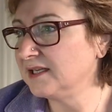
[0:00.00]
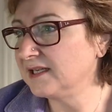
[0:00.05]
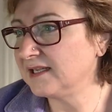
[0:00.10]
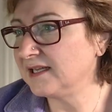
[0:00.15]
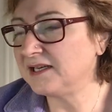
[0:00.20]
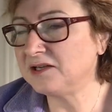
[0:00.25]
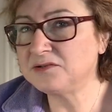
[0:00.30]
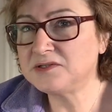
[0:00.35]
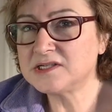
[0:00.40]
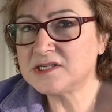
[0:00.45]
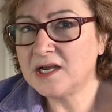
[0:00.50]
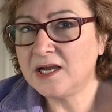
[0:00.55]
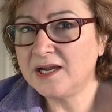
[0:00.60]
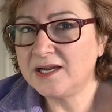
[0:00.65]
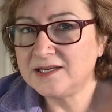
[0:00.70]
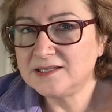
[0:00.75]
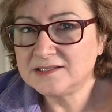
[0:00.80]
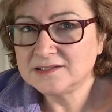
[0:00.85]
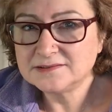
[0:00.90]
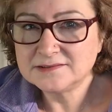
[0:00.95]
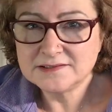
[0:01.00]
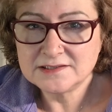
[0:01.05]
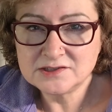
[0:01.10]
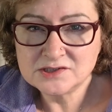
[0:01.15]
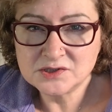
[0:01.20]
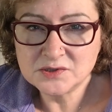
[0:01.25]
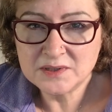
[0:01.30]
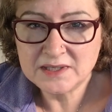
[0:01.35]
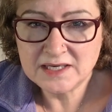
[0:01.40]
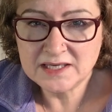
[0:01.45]
Get outside,
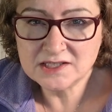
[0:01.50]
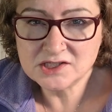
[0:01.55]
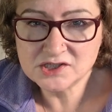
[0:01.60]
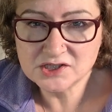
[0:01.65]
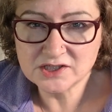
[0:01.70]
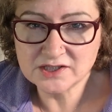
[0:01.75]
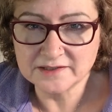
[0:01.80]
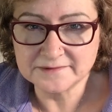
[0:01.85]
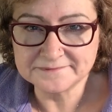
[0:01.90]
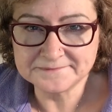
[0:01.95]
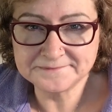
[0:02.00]
enjoy nature.